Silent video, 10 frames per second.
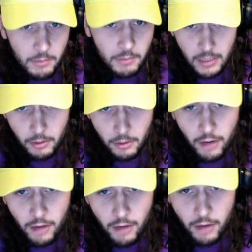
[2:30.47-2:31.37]
He's able to go
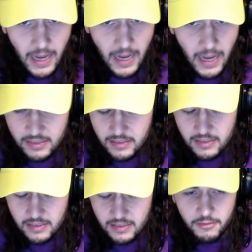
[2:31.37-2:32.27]
out for passes and
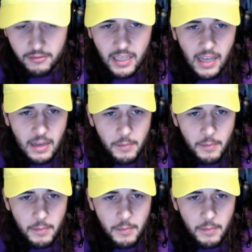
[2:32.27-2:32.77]
stuff like that.